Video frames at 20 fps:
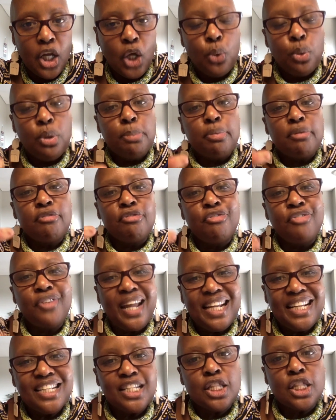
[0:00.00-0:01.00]
we
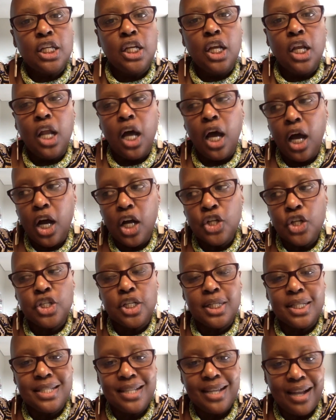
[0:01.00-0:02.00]
prevent the
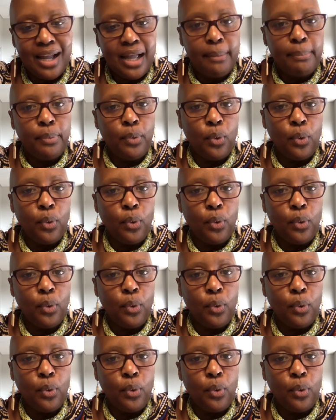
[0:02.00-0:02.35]
larger type